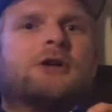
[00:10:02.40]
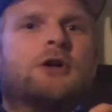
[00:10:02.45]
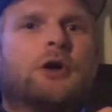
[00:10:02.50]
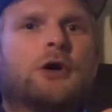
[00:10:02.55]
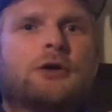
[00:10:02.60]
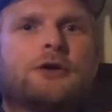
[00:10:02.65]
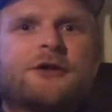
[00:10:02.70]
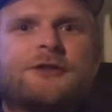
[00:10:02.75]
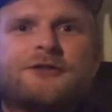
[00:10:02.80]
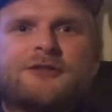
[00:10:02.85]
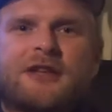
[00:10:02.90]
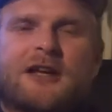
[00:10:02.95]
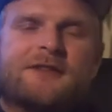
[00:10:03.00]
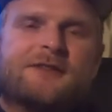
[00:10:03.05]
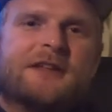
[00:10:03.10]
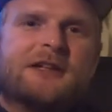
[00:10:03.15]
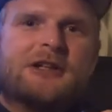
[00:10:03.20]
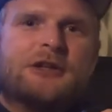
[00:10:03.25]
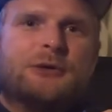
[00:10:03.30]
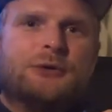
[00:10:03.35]
called the
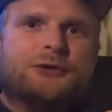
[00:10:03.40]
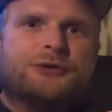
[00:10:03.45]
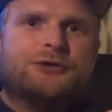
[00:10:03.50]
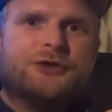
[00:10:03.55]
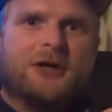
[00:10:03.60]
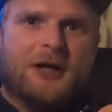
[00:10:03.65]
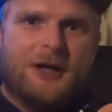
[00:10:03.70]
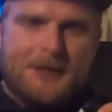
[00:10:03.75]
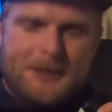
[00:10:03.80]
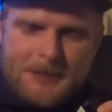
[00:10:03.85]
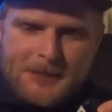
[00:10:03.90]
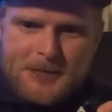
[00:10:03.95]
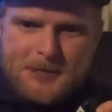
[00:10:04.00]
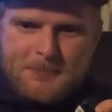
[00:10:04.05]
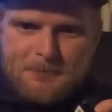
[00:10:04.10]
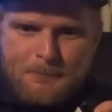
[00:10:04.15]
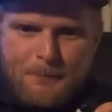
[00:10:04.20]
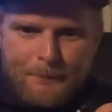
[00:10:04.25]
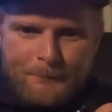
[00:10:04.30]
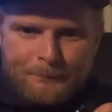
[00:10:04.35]
Santa Cruz
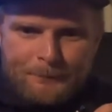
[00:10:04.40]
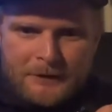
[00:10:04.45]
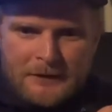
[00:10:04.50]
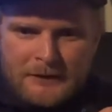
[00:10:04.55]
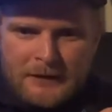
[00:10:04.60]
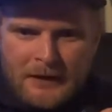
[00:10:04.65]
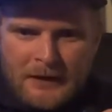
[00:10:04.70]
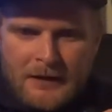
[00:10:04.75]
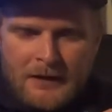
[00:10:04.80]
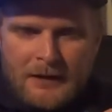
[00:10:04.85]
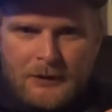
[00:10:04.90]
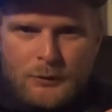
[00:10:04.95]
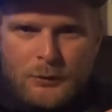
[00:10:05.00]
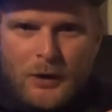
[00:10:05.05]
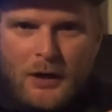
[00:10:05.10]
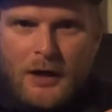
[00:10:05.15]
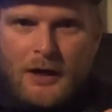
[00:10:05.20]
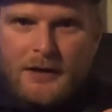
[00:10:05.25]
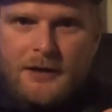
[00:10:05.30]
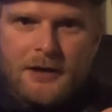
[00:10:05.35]
hike. You
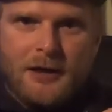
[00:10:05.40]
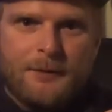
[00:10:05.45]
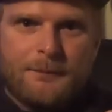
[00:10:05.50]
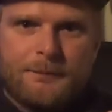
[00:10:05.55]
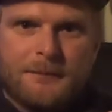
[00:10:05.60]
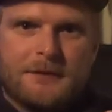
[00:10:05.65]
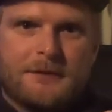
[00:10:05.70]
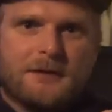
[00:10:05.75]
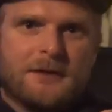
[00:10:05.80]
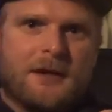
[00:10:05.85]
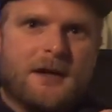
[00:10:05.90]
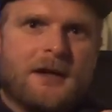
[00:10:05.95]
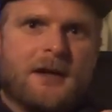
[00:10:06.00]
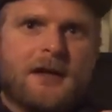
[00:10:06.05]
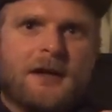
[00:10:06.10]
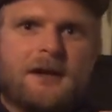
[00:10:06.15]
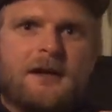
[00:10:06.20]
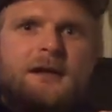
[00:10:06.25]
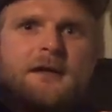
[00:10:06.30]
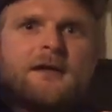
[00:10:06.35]
hike up in
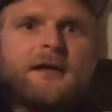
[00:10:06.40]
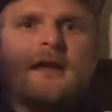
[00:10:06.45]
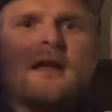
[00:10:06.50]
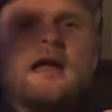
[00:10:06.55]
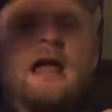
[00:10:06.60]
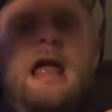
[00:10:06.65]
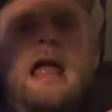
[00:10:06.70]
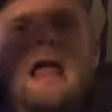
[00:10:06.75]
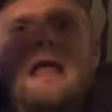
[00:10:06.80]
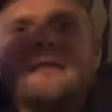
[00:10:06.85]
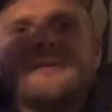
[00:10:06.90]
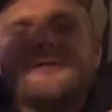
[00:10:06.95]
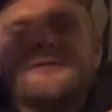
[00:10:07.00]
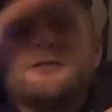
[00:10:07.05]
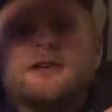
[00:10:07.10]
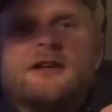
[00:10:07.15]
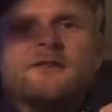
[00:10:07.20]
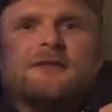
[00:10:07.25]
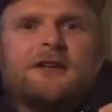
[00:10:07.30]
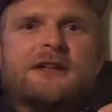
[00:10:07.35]
the in the
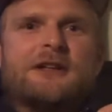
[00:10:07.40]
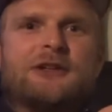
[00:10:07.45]
Santa